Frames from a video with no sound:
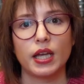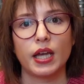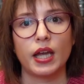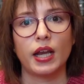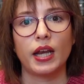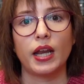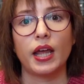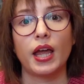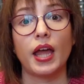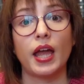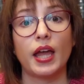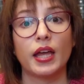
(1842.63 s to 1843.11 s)

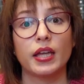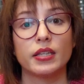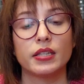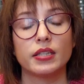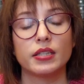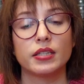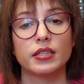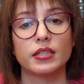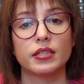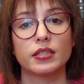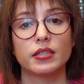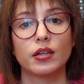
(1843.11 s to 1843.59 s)
and
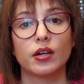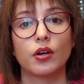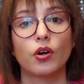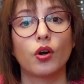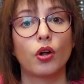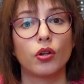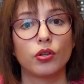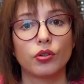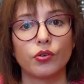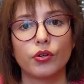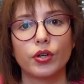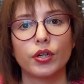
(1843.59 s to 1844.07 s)
has a
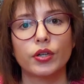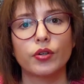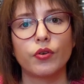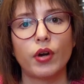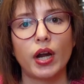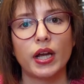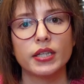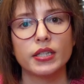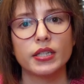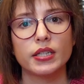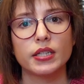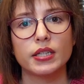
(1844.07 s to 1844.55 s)
cholera
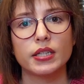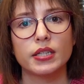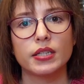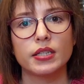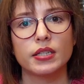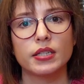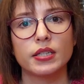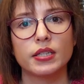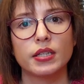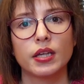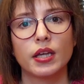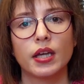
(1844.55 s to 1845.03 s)

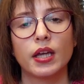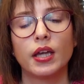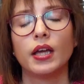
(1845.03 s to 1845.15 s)
crisis,